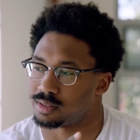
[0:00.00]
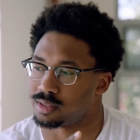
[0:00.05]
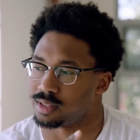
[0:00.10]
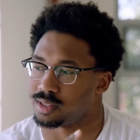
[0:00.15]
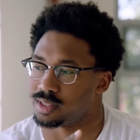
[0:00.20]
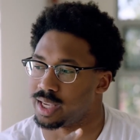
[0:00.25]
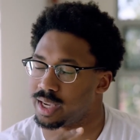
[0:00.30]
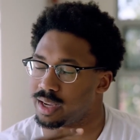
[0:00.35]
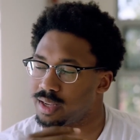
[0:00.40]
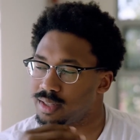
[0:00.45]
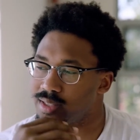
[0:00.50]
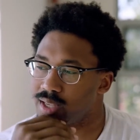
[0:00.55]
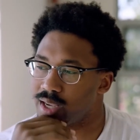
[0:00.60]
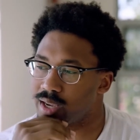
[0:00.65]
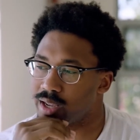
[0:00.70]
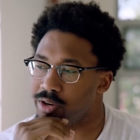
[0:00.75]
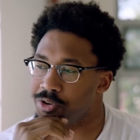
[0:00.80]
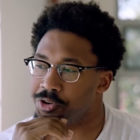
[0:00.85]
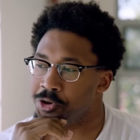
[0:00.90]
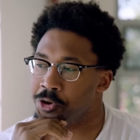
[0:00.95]
to take a
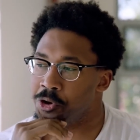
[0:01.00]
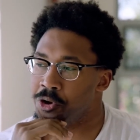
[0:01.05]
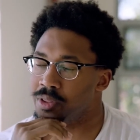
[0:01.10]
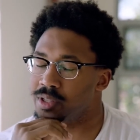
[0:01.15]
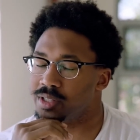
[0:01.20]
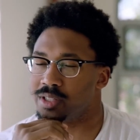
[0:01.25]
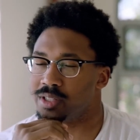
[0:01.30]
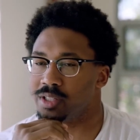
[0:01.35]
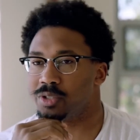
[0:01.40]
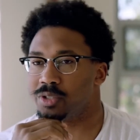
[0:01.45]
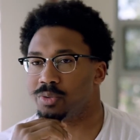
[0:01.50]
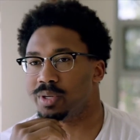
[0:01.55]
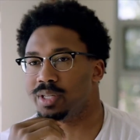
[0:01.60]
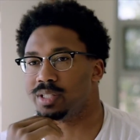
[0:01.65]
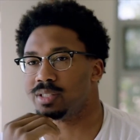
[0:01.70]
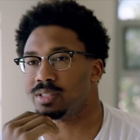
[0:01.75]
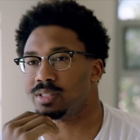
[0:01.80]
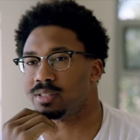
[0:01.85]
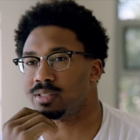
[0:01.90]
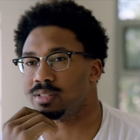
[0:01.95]
second during the
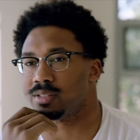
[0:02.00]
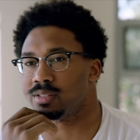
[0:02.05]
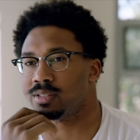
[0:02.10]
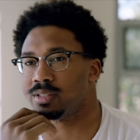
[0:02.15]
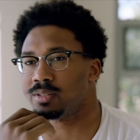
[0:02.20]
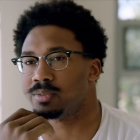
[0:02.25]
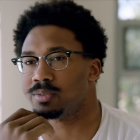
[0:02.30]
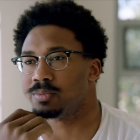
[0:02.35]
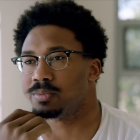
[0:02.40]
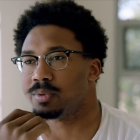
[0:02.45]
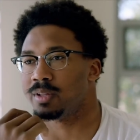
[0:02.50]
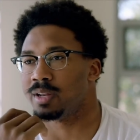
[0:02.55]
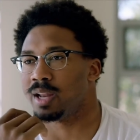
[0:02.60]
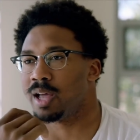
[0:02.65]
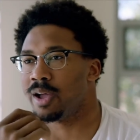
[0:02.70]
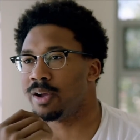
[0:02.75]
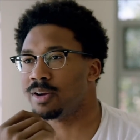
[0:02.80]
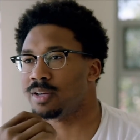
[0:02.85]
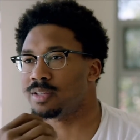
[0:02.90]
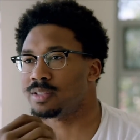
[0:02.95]
situation, you know,
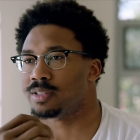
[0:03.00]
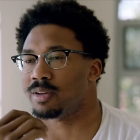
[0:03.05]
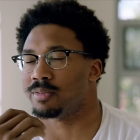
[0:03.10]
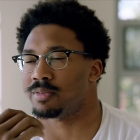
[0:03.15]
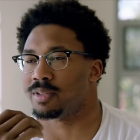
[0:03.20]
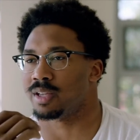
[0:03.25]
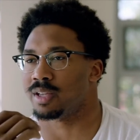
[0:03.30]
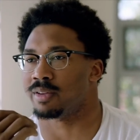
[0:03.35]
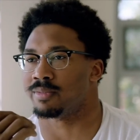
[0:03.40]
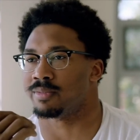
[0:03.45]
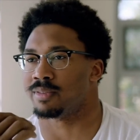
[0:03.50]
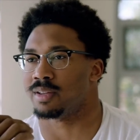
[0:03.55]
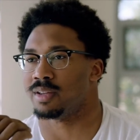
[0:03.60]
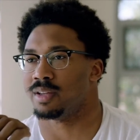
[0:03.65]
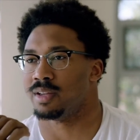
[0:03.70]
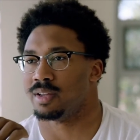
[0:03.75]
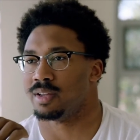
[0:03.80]
allowing yourself to give